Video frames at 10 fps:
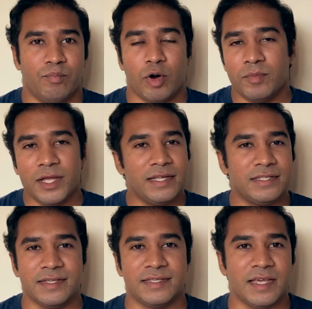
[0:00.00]
Probably
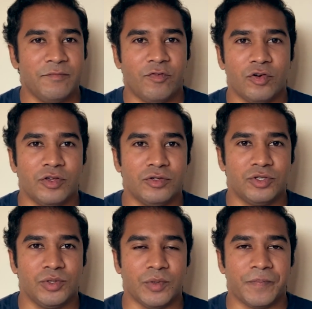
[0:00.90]
it's the same for you
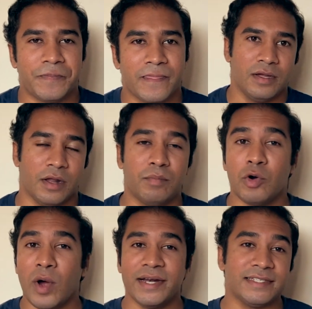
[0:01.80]
too. Number
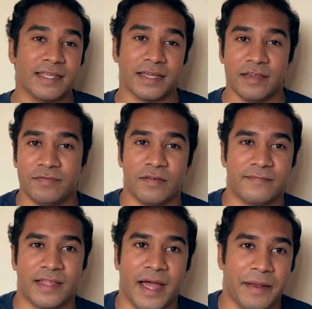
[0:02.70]
1 is the gift
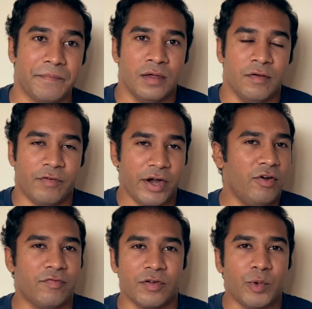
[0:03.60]
of time. Very
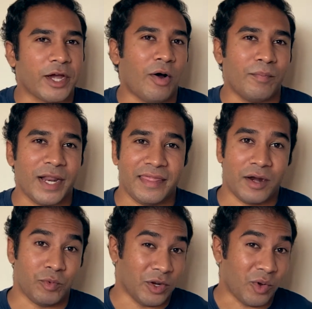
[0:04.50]
often we complain
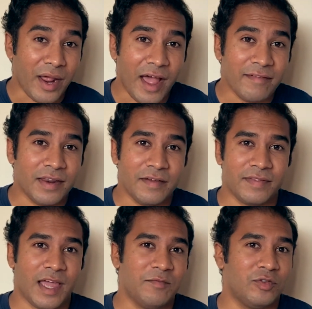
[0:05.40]
that we don't have
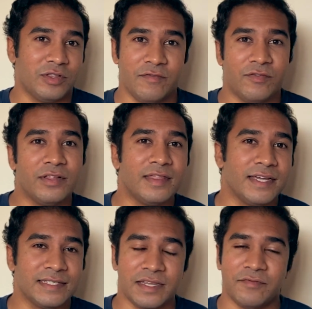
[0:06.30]
enough time for different
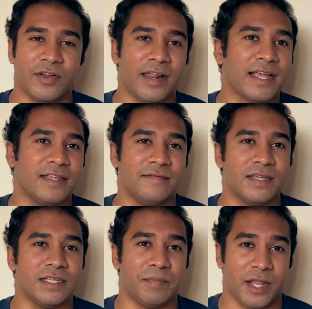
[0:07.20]
things, different
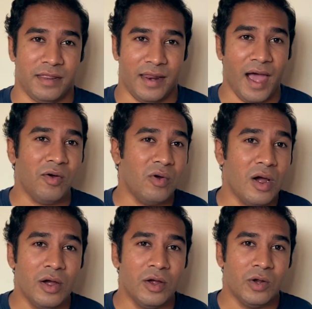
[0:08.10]
activities, but now
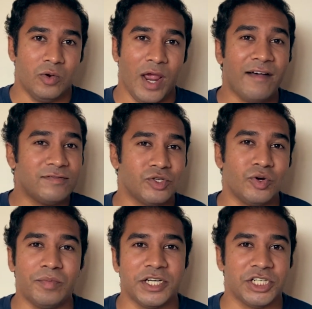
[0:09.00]
we have
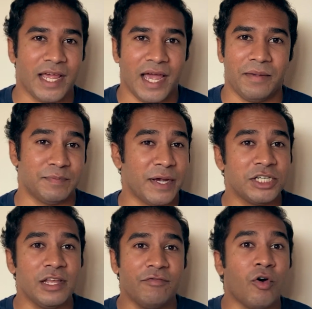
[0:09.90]
so much time,
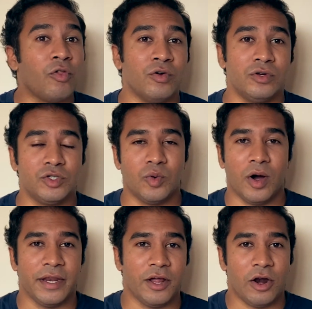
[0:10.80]
especially for those who
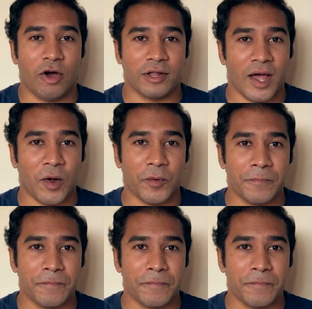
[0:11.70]
are in a lockdown.